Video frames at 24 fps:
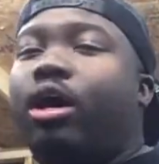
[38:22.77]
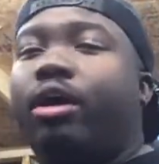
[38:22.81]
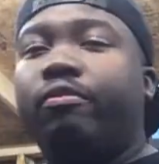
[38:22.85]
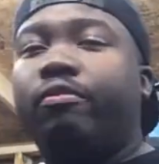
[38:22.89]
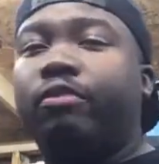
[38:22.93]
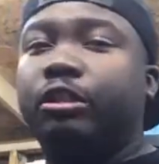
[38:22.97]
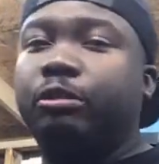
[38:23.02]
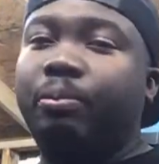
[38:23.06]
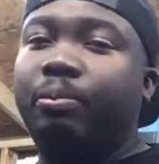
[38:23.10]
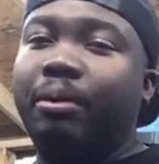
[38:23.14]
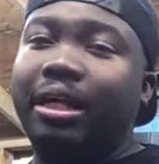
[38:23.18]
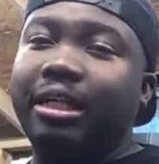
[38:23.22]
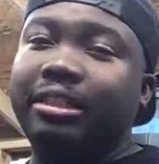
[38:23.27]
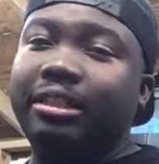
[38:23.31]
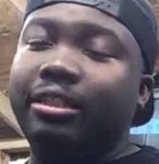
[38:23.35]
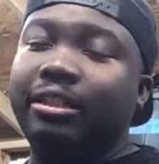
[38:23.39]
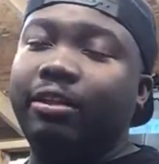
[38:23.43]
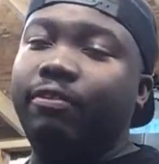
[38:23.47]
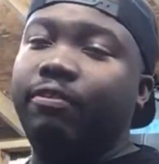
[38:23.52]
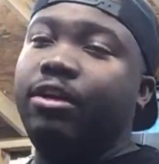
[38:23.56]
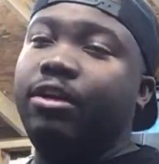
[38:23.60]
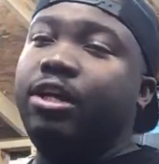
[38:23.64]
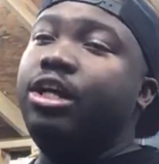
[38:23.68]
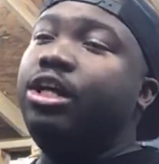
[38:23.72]

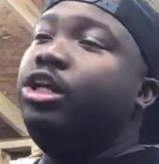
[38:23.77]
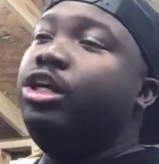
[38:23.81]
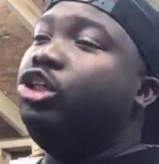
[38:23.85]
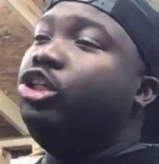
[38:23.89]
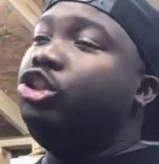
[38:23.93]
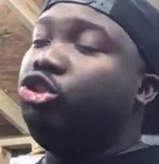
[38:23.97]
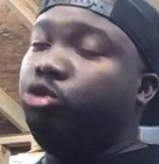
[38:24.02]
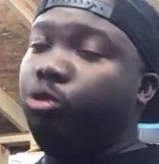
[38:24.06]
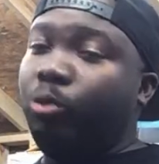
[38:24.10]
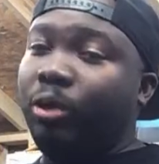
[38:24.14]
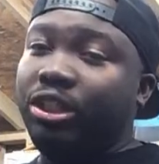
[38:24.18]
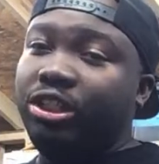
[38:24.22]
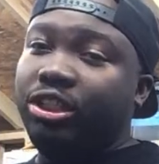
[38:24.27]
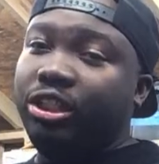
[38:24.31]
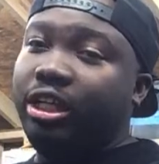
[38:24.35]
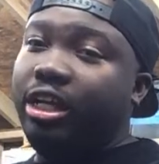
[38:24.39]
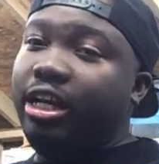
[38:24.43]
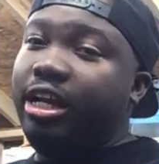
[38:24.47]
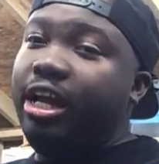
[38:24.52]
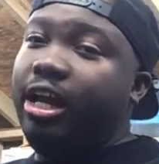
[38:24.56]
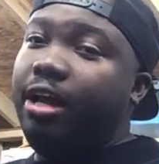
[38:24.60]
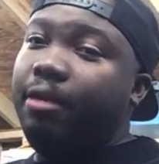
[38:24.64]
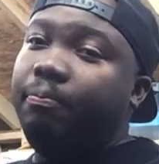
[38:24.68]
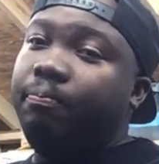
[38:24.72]
unresponsive. Switching
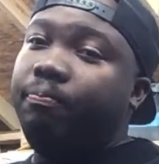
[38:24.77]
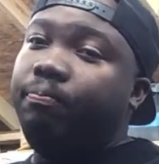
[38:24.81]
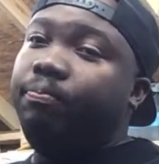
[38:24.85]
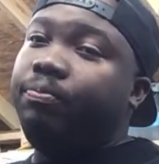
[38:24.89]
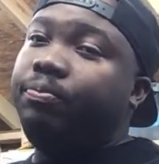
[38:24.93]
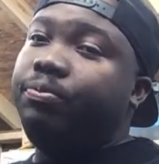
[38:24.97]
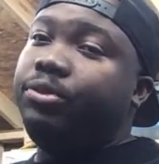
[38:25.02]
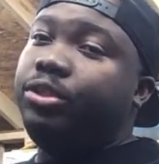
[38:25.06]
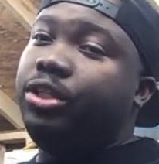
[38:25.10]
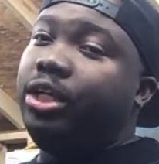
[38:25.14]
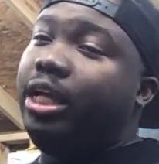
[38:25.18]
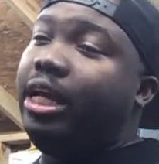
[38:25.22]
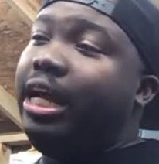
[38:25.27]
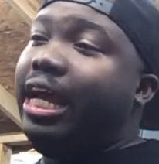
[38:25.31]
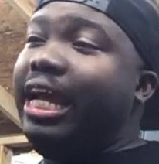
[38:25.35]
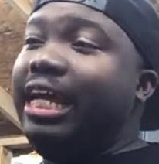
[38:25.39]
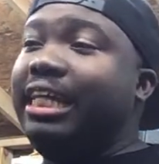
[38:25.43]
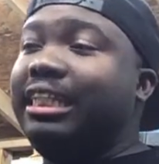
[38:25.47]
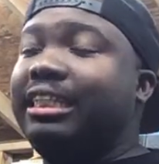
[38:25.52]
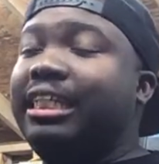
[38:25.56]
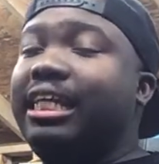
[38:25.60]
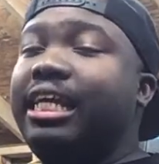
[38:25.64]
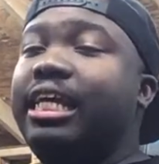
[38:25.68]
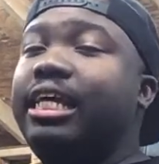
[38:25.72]
it up to the
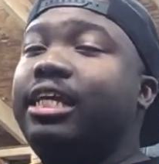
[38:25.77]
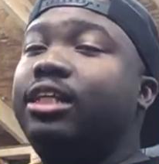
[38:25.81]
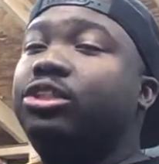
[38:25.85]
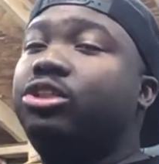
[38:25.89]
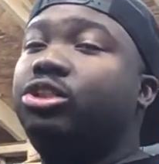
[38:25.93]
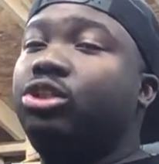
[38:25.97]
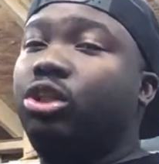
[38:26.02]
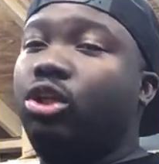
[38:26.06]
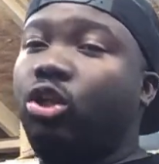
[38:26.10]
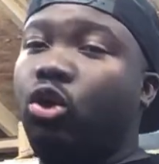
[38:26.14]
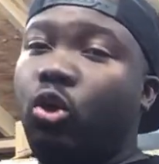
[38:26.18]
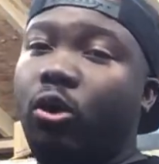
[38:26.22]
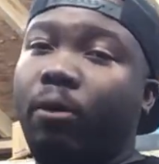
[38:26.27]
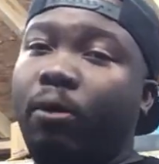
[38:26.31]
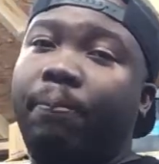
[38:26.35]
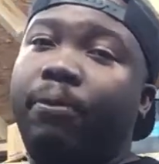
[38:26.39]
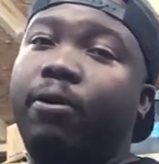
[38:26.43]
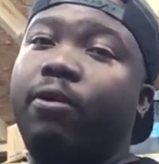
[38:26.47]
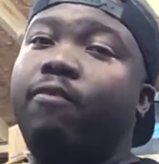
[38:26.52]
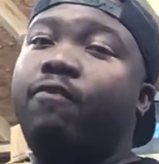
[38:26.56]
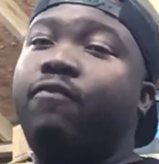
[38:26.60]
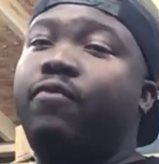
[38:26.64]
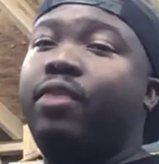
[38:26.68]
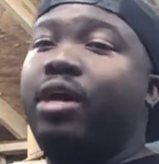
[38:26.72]
18s, lower
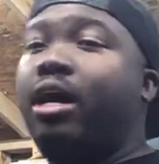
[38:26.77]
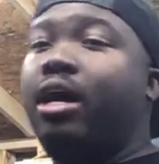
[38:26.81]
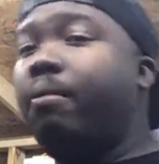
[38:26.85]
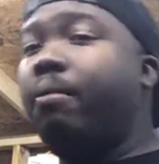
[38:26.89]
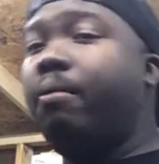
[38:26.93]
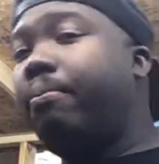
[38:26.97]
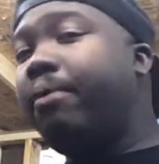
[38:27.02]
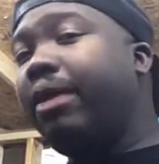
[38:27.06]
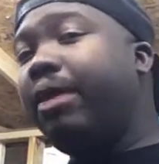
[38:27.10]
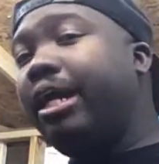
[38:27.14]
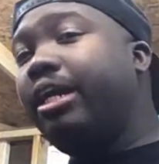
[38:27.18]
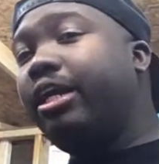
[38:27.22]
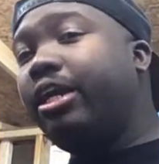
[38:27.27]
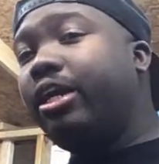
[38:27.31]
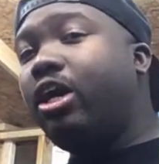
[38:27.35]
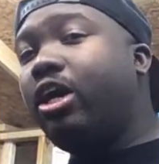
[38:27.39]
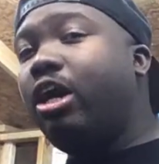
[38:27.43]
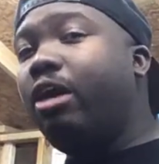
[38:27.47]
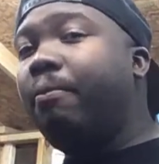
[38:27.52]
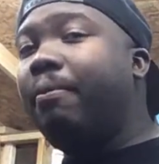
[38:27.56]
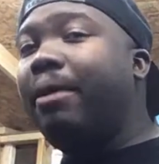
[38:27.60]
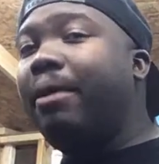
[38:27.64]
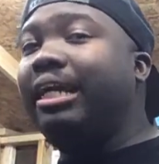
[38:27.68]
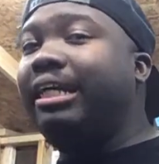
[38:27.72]
profile, bringing the
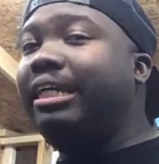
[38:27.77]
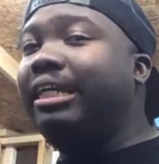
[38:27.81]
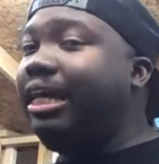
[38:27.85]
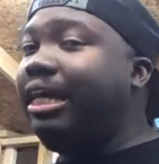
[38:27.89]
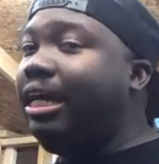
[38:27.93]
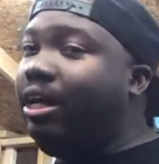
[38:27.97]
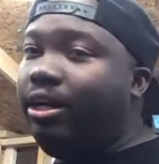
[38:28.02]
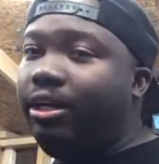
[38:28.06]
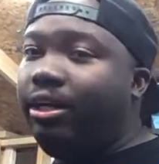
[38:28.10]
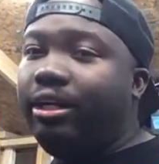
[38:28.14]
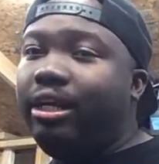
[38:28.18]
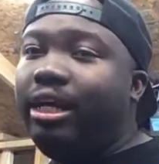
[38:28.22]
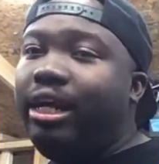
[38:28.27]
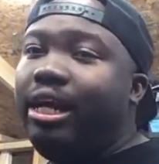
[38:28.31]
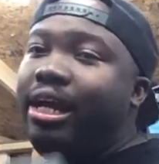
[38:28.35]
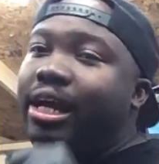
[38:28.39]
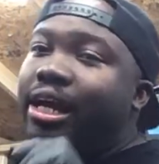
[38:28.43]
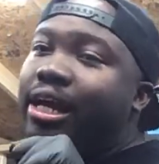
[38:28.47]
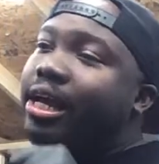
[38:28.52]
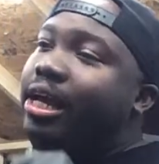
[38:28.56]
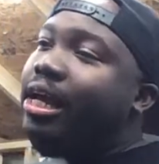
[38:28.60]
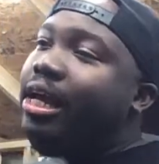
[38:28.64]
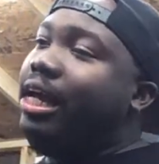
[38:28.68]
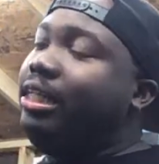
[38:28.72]
car back down,
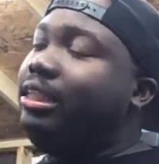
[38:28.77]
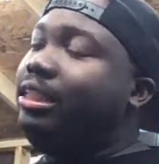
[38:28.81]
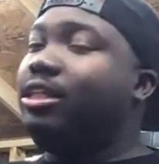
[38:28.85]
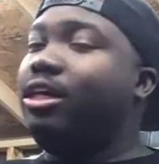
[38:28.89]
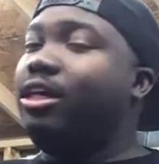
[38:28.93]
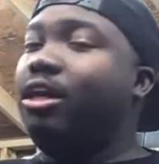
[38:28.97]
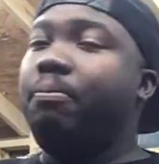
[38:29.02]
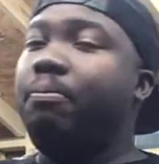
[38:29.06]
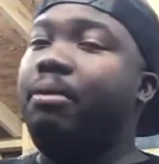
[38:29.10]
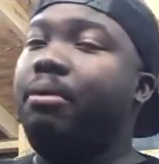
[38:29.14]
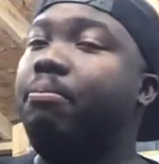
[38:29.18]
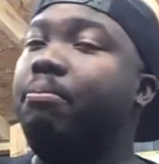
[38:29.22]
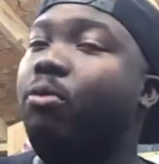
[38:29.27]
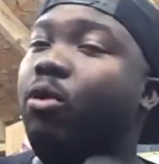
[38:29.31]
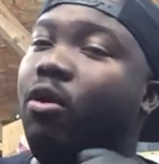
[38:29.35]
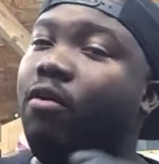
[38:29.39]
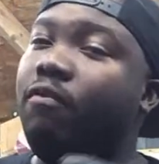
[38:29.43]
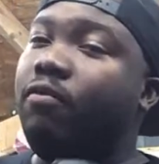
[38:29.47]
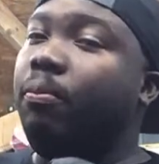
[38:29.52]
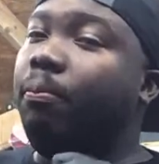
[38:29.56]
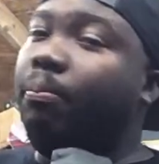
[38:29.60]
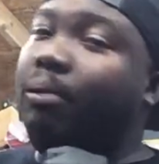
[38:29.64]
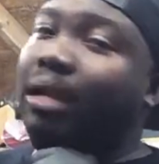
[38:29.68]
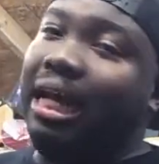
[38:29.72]
it's going to be more
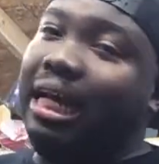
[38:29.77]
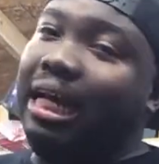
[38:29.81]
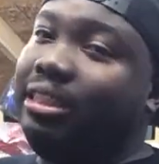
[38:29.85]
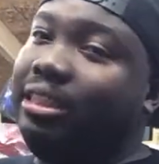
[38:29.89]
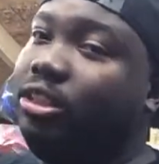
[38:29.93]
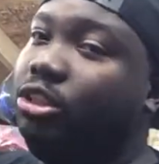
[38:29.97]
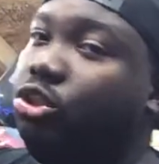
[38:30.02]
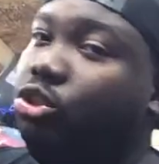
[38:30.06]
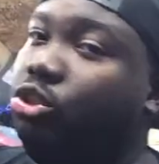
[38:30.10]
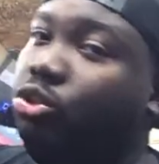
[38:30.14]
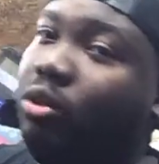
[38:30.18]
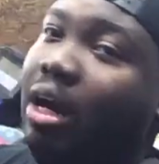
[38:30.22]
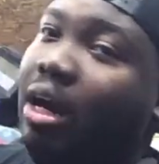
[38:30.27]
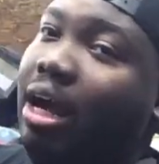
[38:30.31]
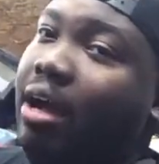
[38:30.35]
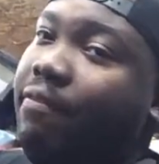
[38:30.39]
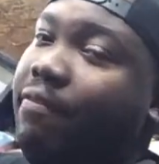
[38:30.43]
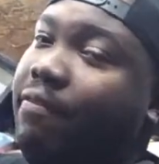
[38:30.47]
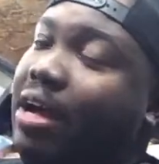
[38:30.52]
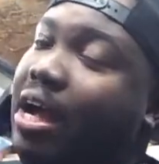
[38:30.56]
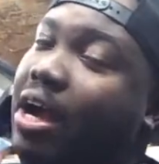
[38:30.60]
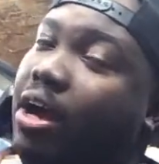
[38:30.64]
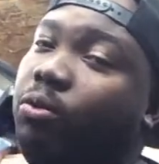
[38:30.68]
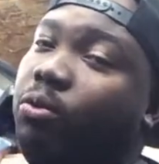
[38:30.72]
of a blast to drive
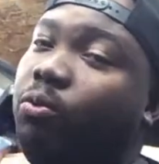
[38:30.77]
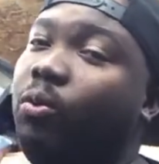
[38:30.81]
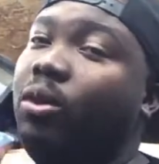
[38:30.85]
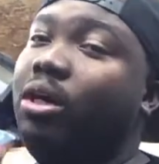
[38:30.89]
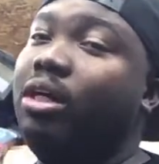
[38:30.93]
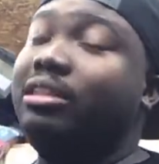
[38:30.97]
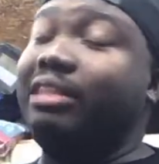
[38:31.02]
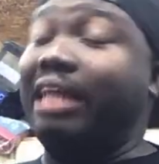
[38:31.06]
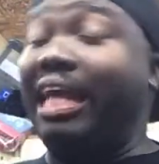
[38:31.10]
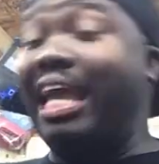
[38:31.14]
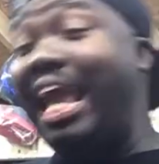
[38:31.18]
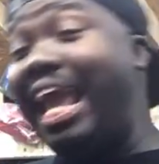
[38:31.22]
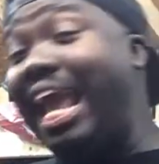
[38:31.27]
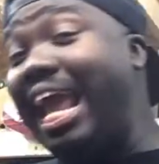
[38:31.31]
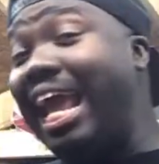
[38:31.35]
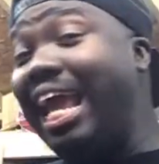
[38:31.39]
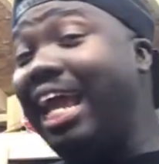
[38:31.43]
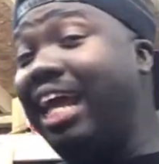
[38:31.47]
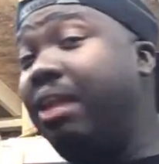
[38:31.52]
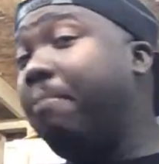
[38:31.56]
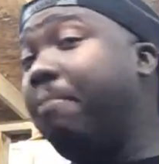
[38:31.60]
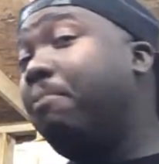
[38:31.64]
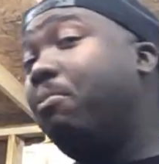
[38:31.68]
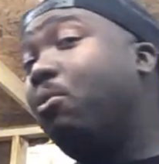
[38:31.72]
how it was.
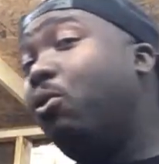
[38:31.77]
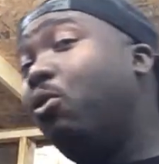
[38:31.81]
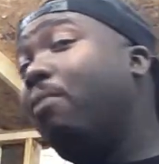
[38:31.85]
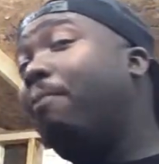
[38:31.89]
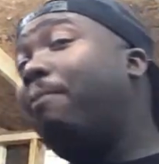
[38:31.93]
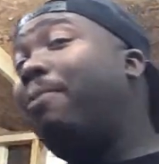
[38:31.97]
And more